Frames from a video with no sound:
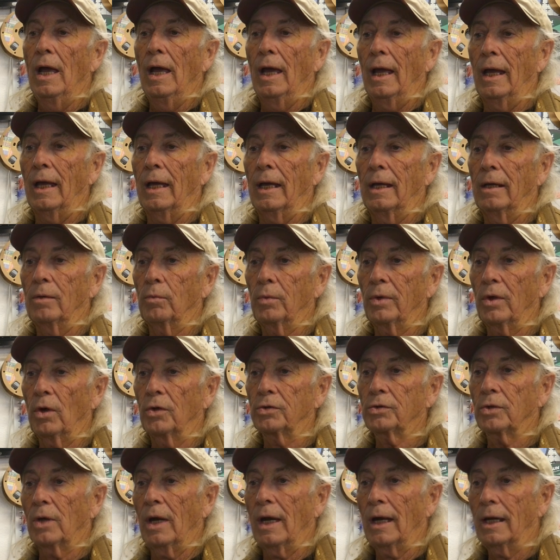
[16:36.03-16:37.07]
And we
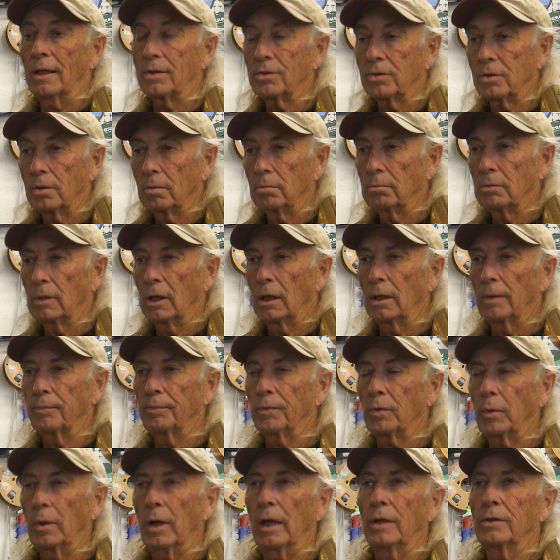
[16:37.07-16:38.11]
also had some uh,
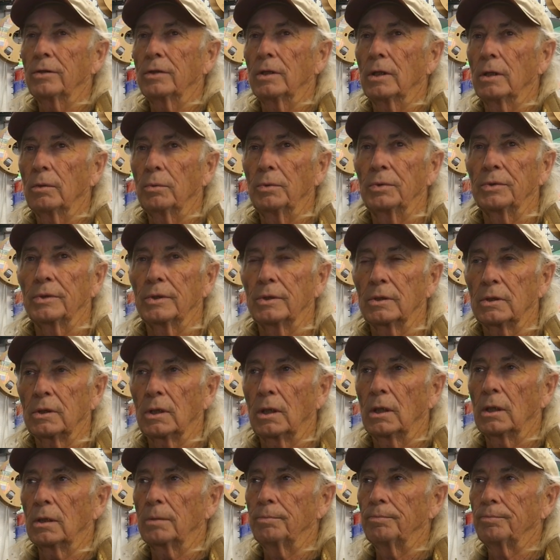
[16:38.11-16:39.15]
we had uh, was it
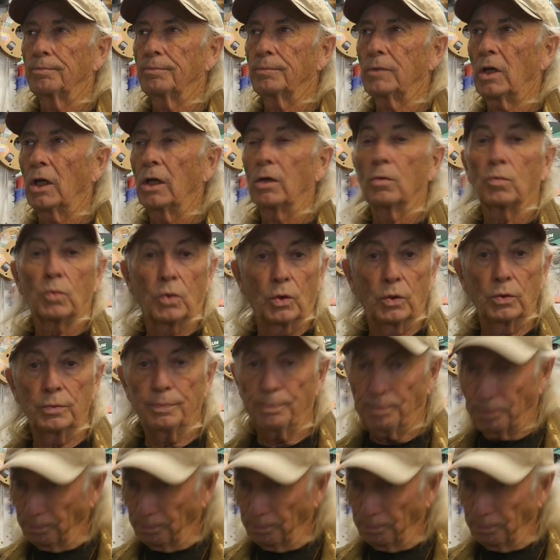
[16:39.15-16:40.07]
uh, Kingroon